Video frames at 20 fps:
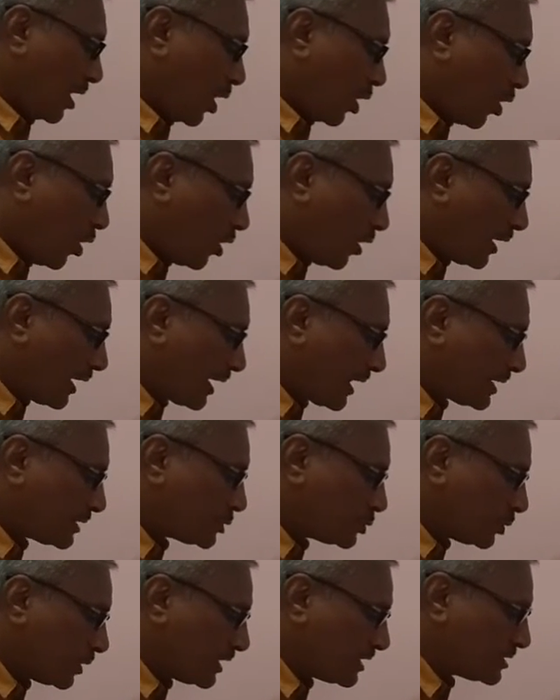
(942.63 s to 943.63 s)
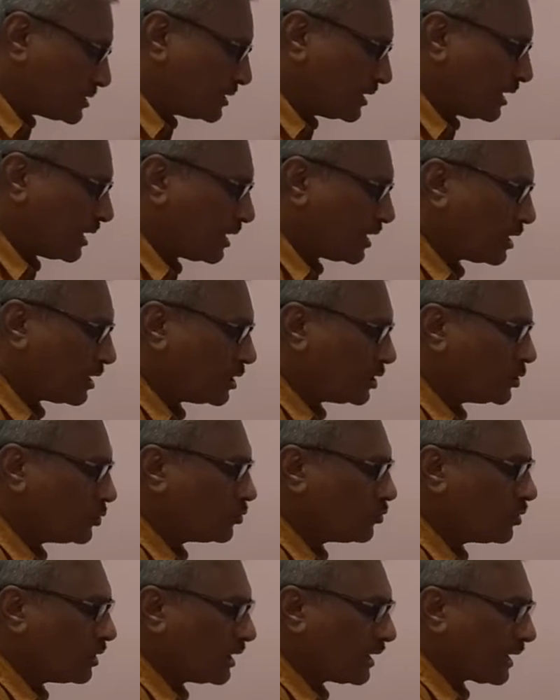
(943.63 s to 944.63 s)
Congratulating
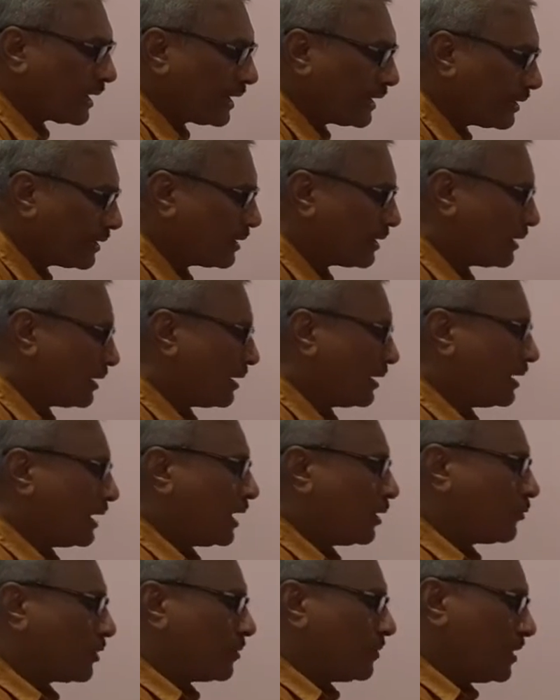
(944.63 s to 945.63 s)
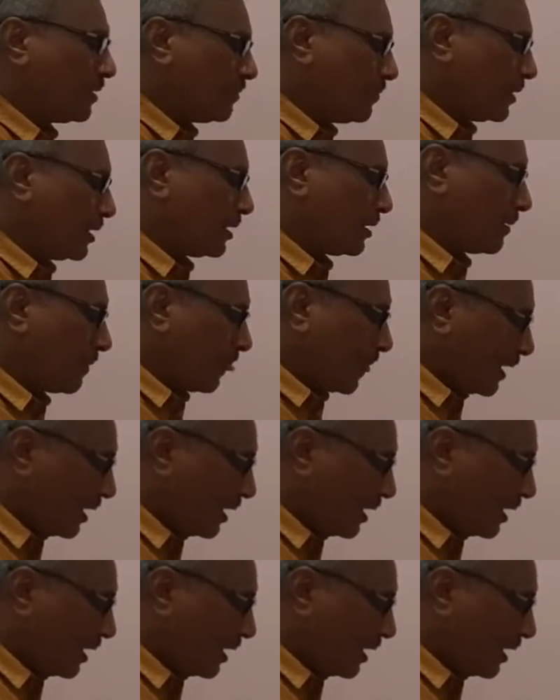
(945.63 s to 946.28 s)
you again. Now remember,